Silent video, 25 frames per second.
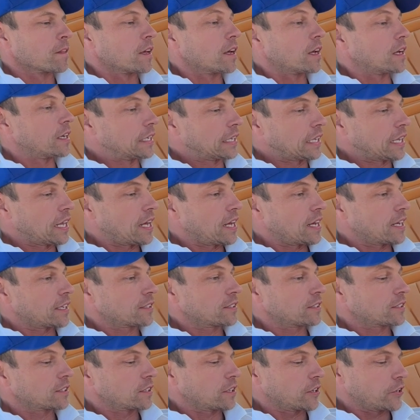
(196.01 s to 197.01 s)

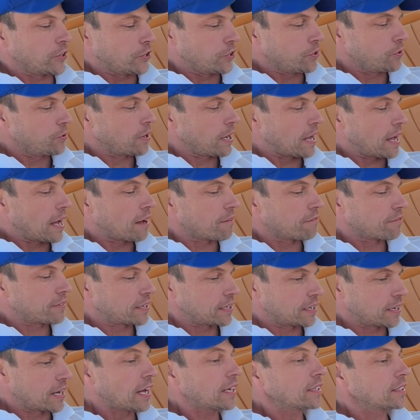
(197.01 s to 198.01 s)
unless you have
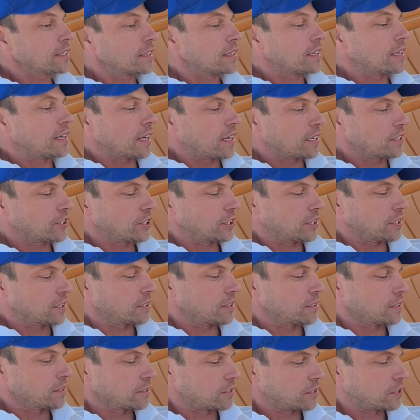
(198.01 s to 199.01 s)
connected the
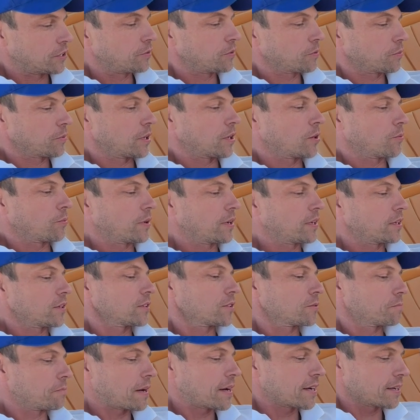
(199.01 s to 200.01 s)
engine to the rear
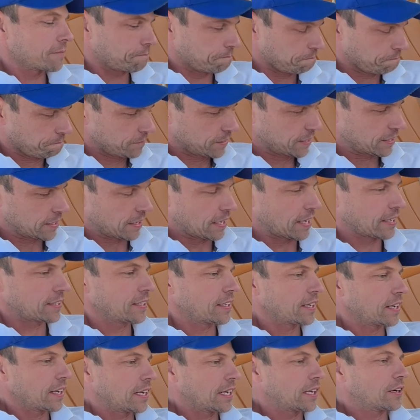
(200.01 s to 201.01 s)
wheels by
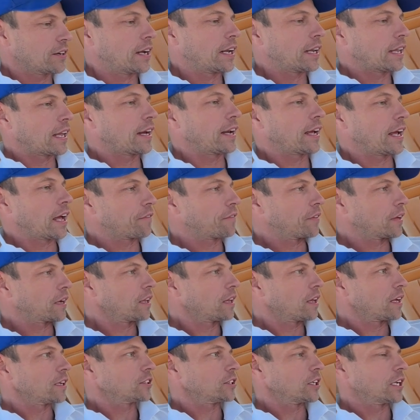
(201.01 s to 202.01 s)
selecting gear and letting out the
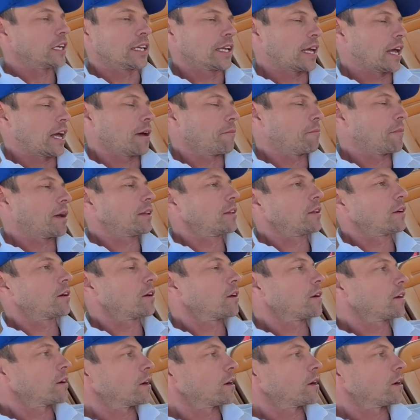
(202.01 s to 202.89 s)
clutch, it can't make the car